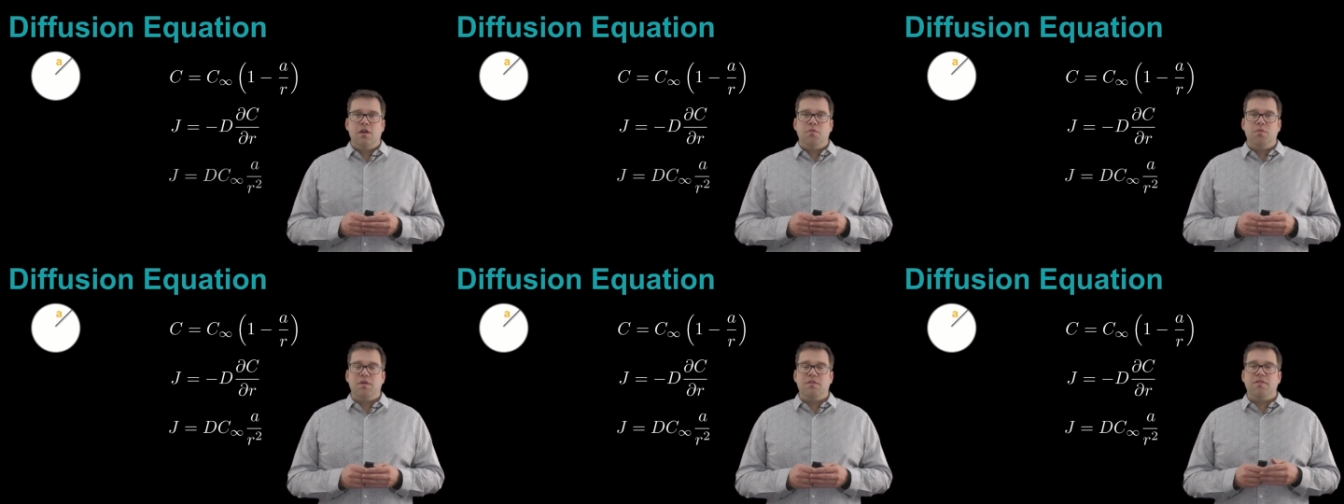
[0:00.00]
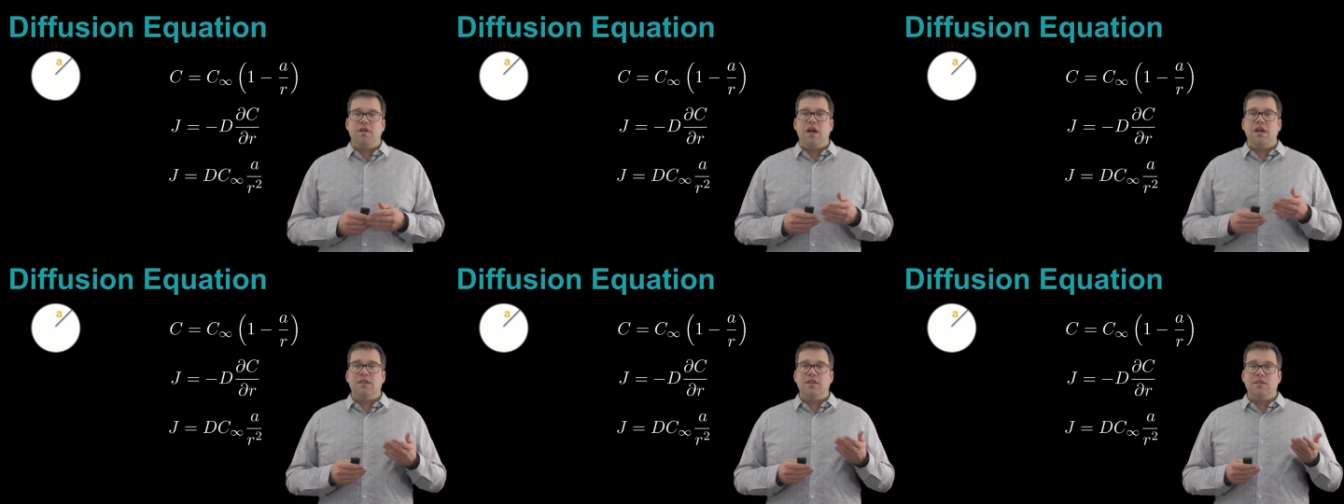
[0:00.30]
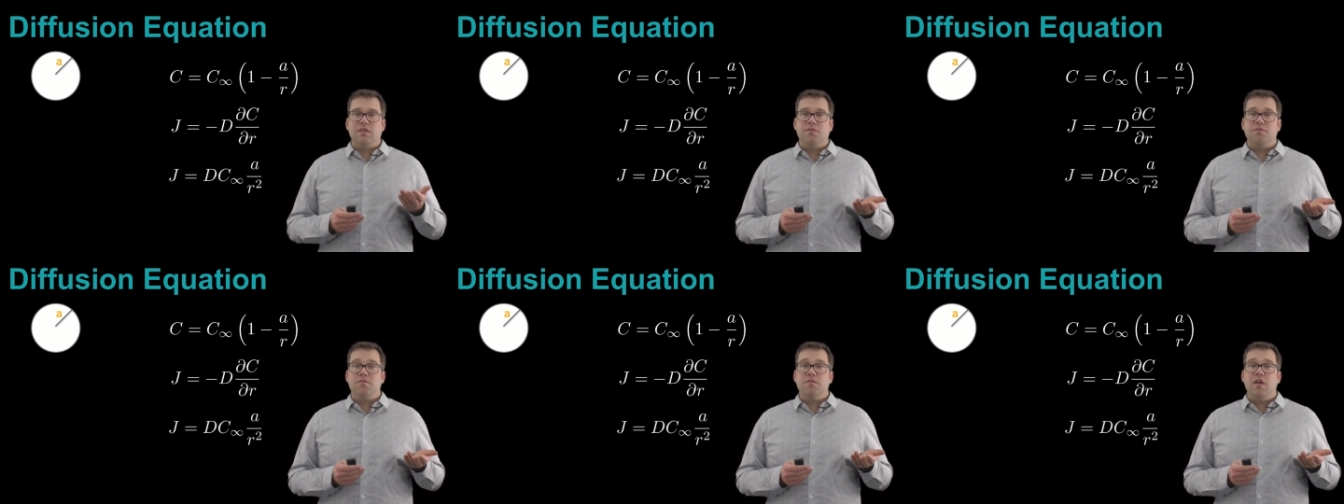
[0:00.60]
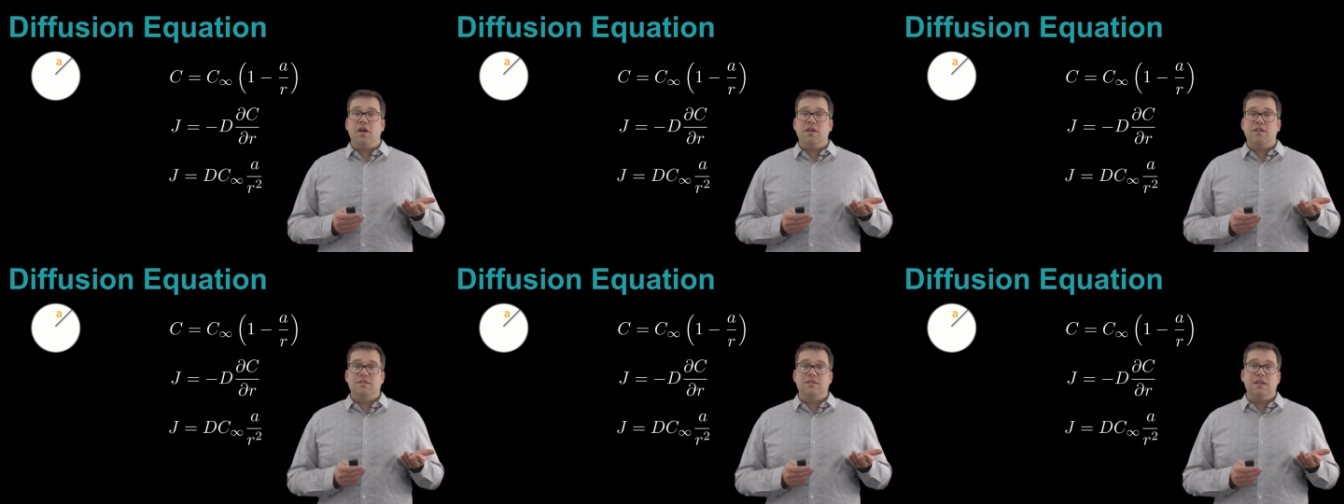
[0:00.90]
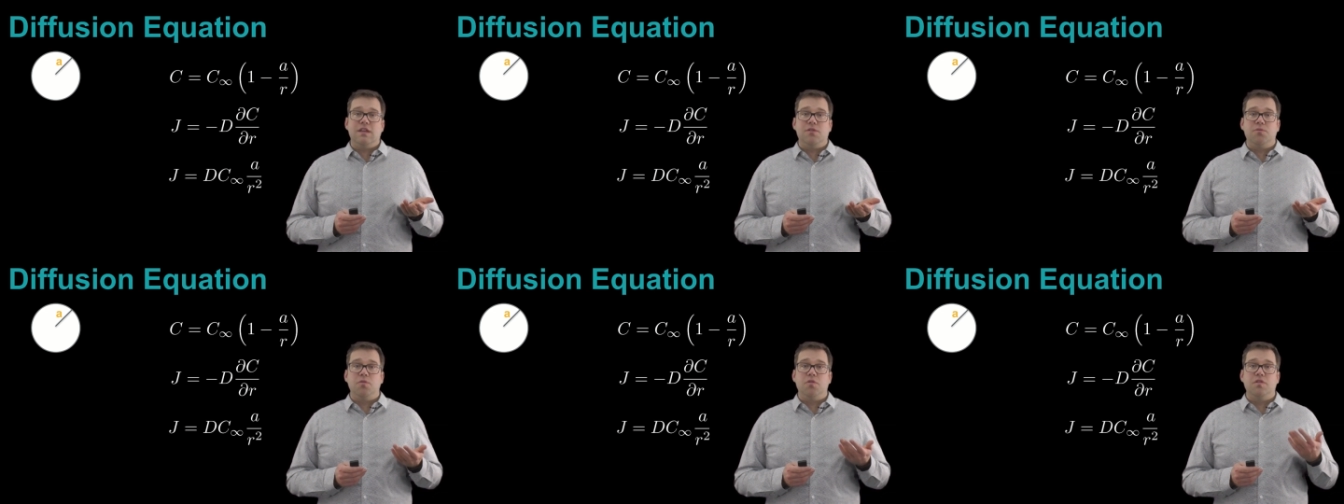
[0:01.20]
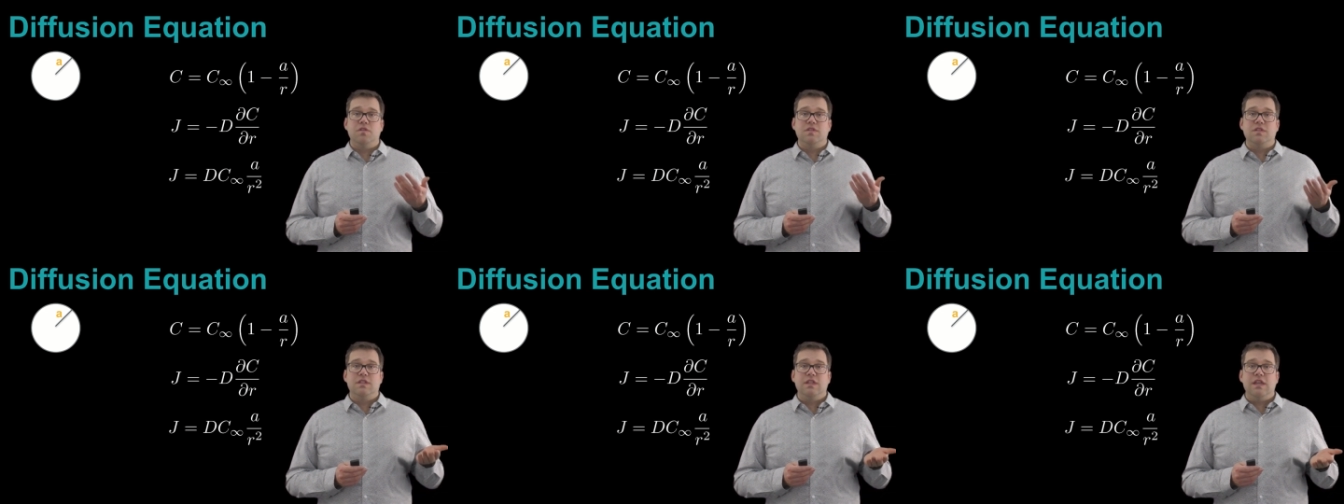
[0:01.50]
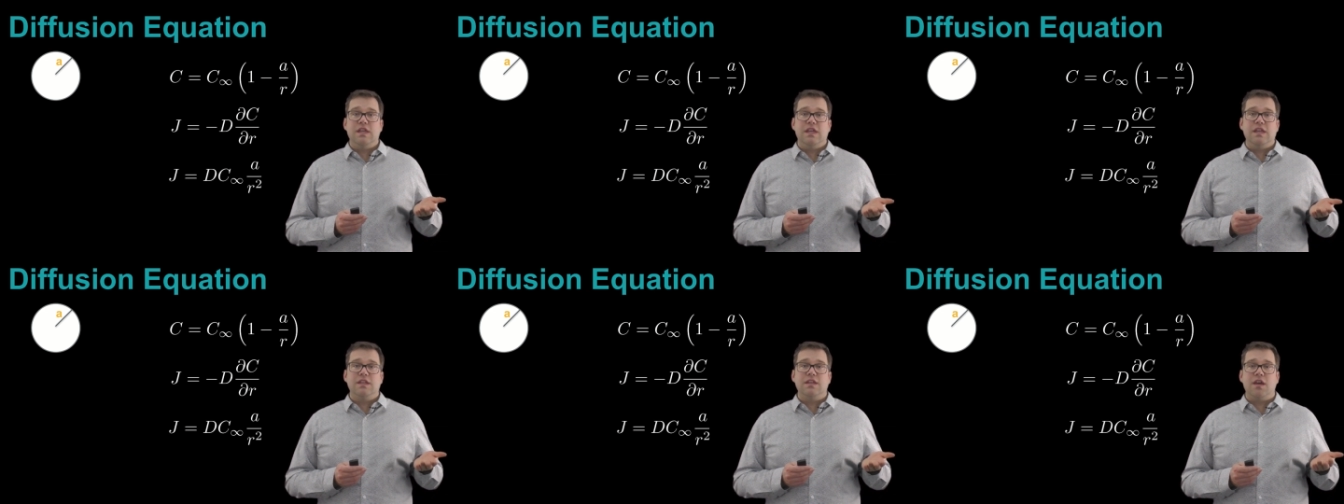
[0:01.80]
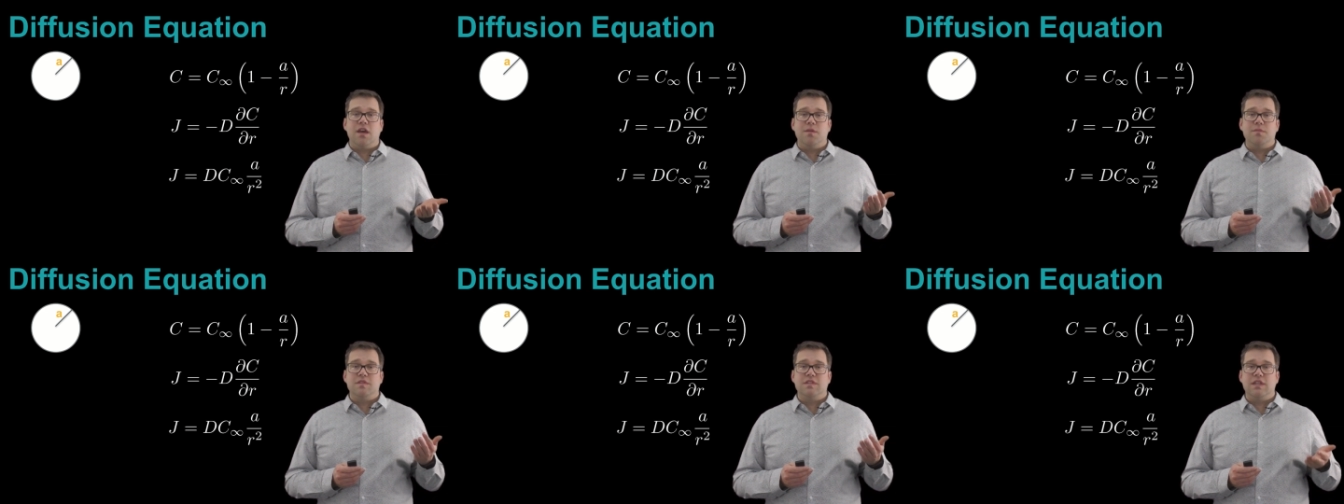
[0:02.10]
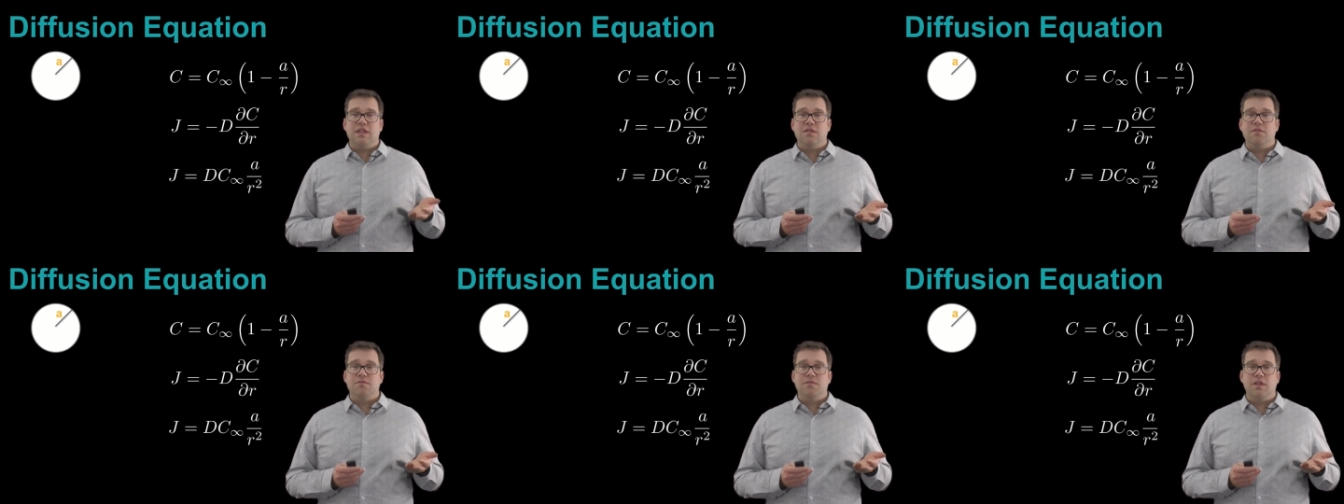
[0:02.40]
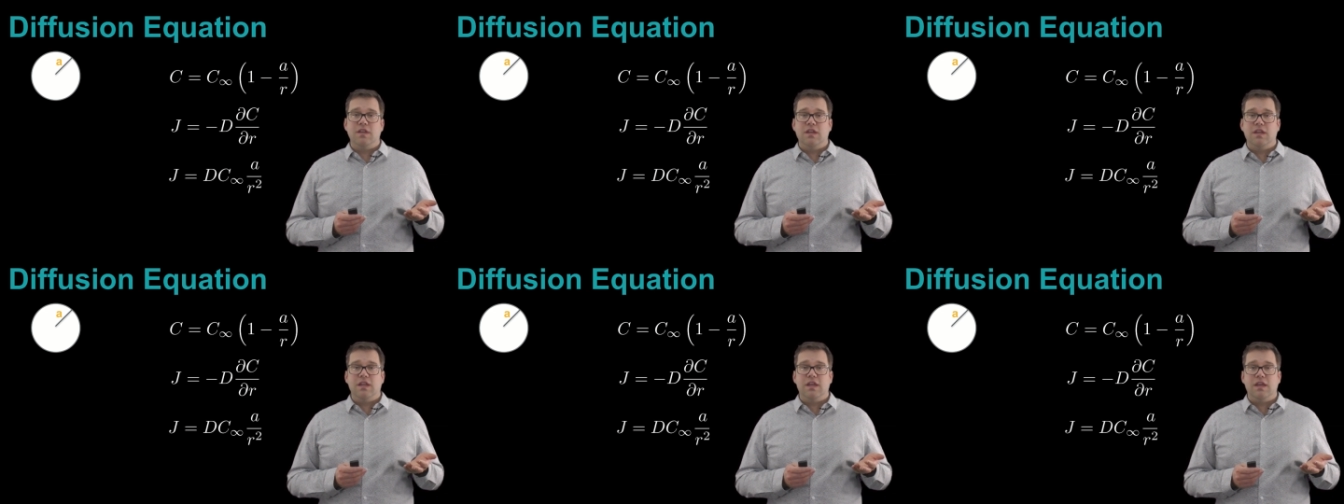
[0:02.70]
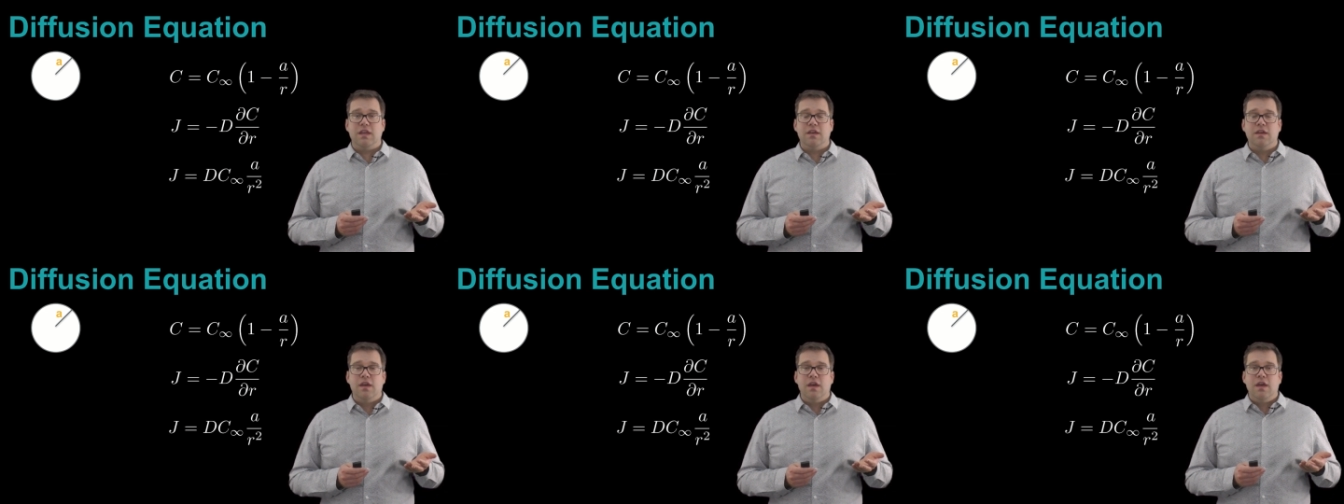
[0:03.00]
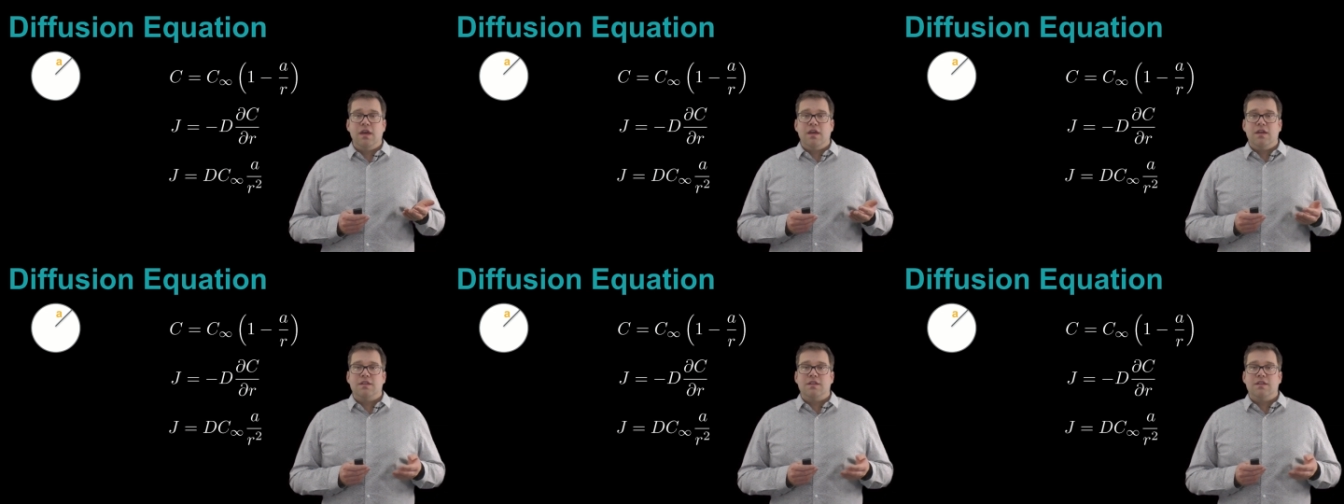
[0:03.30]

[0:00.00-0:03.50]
we find that the flux equals d times c infinity